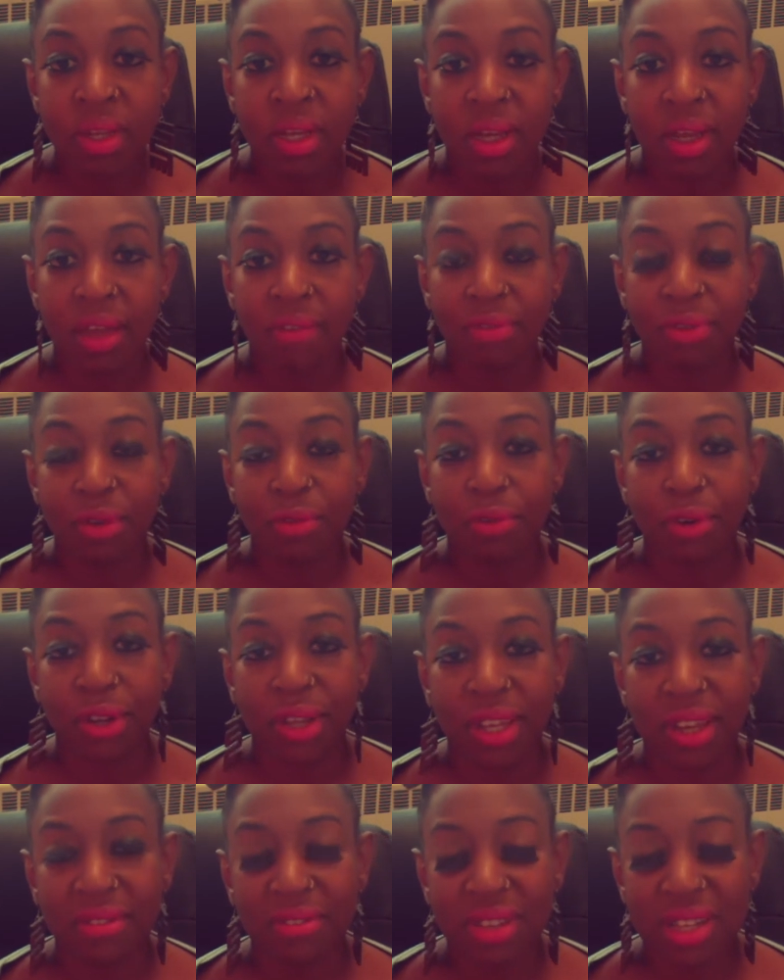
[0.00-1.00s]
If the
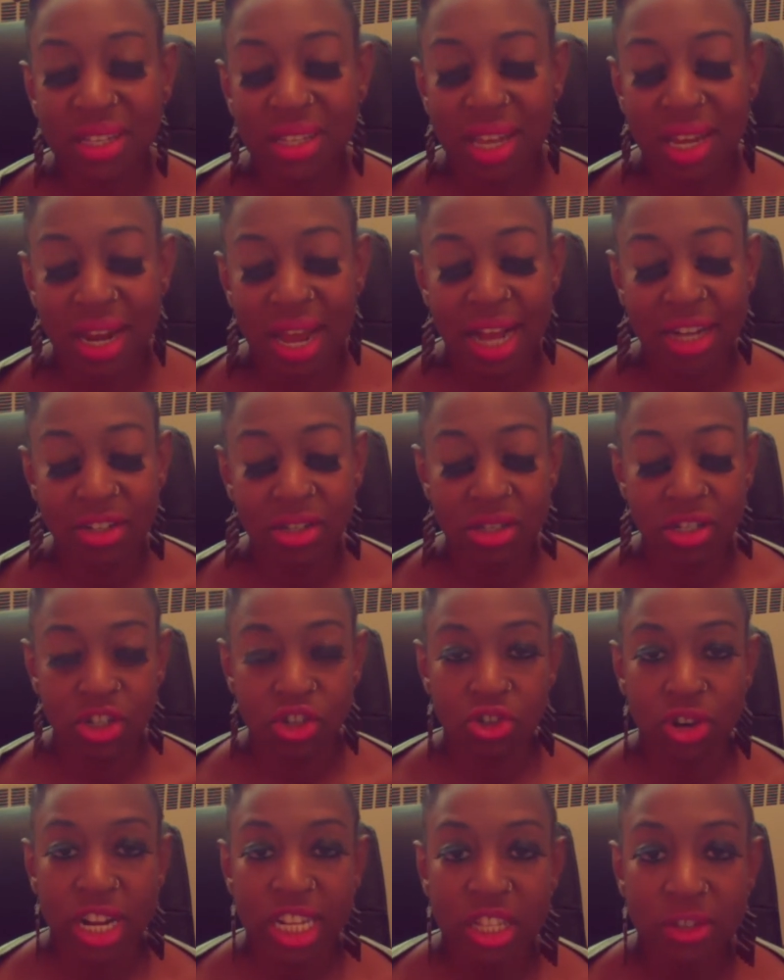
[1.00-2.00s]
forgiveness can actually
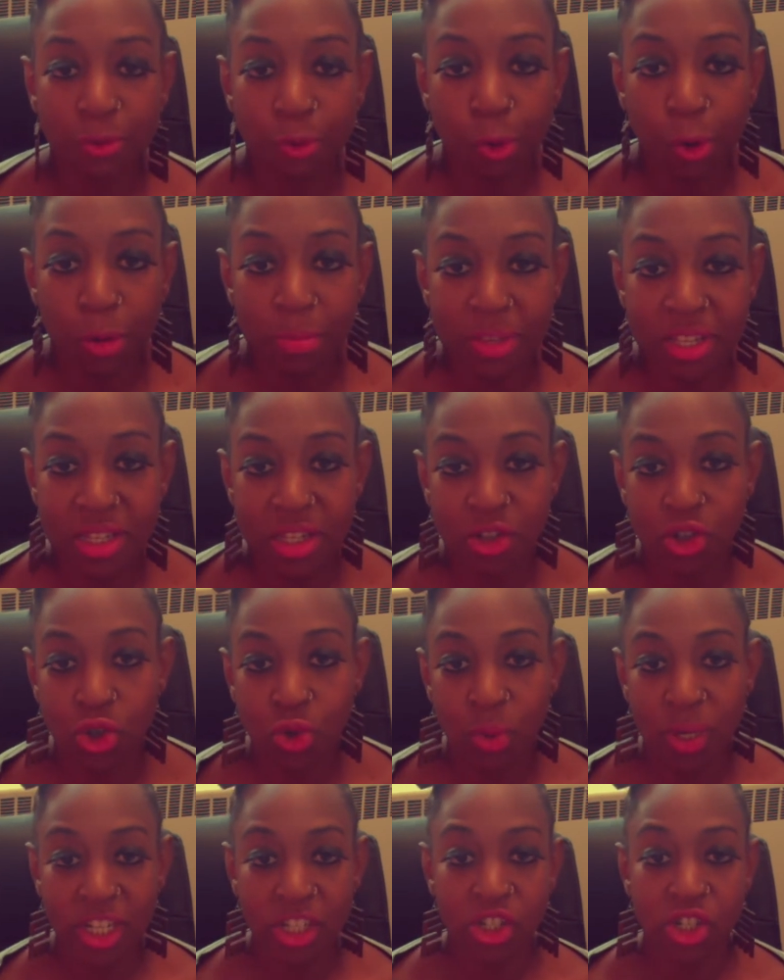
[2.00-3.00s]
transform the
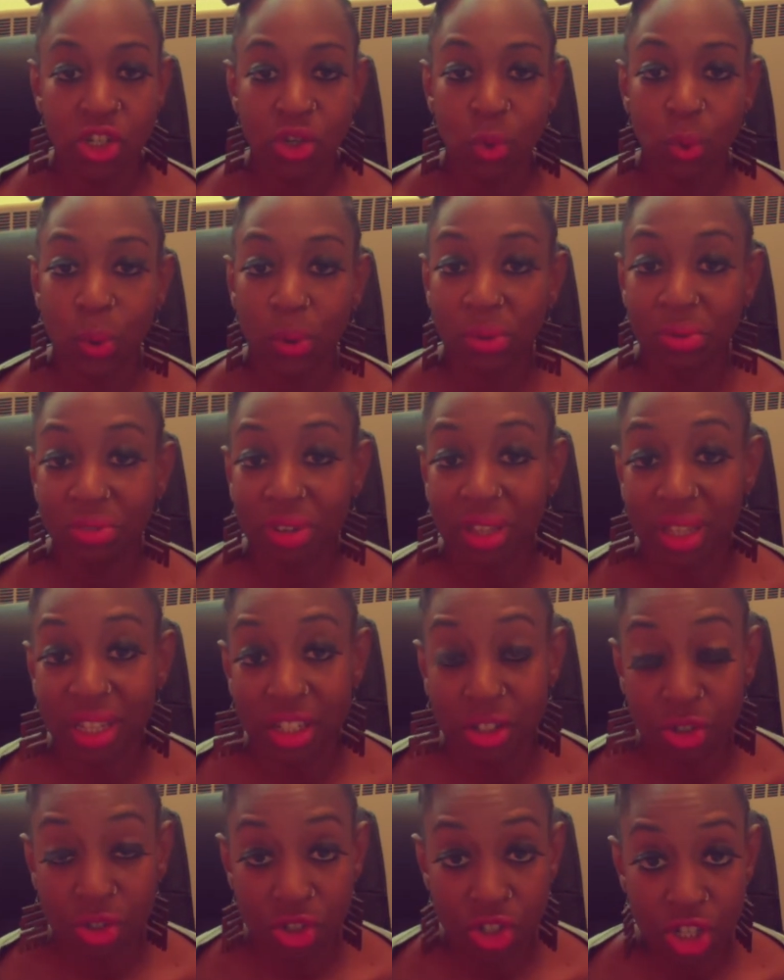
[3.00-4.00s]
situation or the
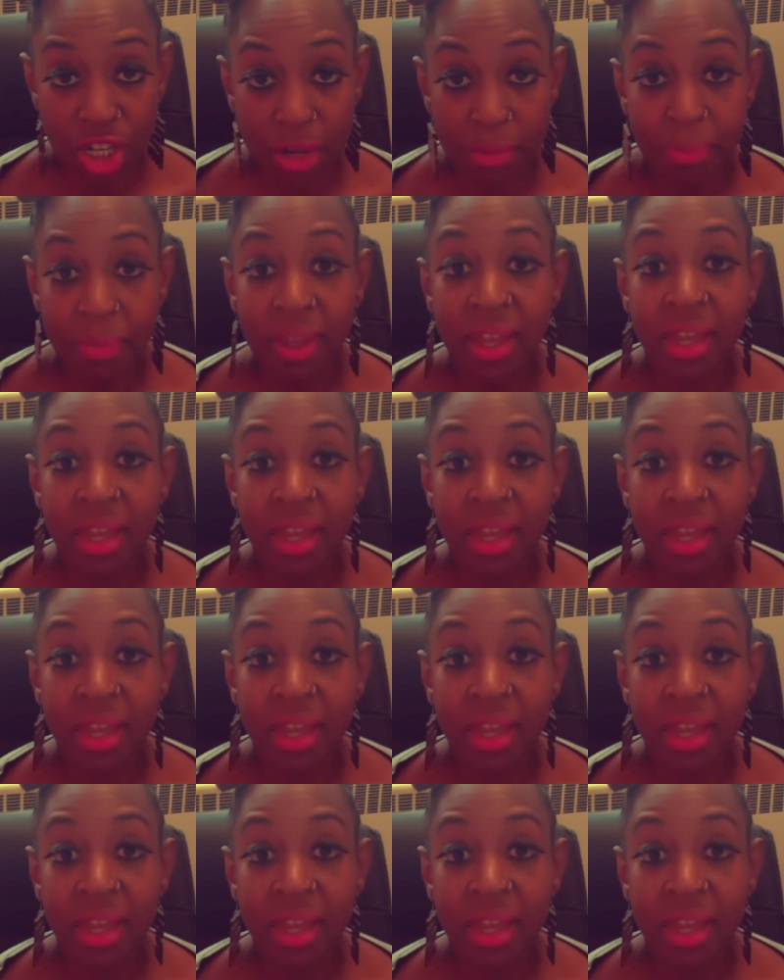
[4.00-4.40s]
relationship,